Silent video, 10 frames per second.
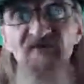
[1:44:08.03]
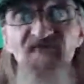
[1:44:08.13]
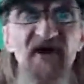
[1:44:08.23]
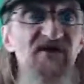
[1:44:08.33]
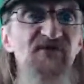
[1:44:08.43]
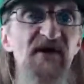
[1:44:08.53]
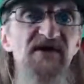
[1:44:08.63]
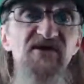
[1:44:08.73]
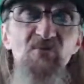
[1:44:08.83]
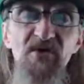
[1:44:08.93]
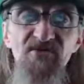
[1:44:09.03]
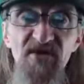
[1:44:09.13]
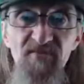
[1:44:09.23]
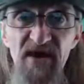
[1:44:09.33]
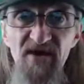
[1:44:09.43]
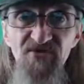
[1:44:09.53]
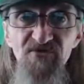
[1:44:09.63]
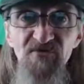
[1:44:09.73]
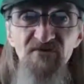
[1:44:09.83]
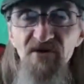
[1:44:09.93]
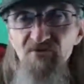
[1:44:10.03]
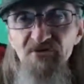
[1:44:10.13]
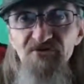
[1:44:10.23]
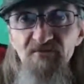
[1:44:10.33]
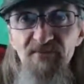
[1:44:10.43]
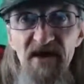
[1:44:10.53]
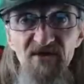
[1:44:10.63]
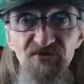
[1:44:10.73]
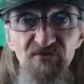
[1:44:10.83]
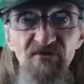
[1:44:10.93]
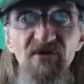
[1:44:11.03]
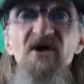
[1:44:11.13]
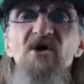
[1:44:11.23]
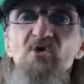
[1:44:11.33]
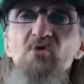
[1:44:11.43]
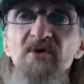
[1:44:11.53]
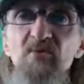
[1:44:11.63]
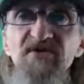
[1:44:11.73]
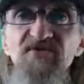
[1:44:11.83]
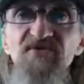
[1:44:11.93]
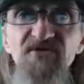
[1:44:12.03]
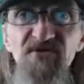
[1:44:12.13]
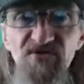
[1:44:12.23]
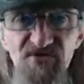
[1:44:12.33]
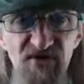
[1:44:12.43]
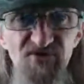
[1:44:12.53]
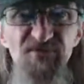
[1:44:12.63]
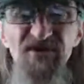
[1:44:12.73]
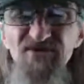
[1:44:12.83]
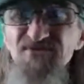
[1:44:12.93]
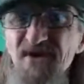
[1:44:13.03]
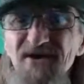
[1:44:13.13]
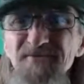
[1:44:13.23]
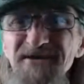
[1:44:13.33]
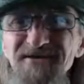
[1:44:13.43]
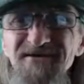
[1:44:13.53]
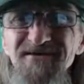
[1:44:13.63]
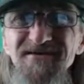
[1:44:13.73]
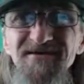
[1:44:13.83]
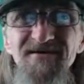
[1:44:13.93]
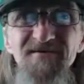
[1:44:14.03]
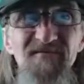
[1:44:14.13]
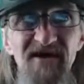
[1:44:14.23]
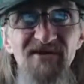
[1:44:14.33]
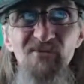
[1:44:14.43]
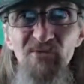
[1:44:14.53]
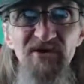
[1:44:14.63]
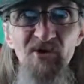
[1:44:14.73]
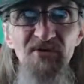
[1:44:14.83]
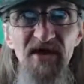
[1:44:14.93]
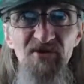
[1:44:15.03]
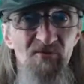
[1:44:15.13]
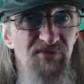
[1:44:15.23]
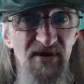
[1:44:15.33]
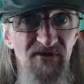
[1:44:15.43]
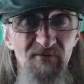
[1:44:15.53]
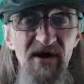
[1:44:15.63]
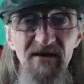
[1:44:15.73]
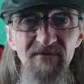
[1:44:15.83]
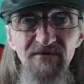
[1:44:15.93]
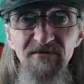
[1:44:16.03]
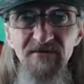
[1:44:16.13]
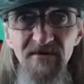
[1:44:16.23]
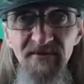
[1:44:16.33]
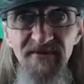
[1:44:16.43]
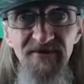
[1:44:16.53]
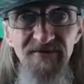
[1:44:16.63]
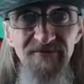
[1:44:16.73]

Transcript: fact that he was a pastor, a Christian pastor, who had went and did these things because sodomy, man, we know that don't play in the Bible. I mean,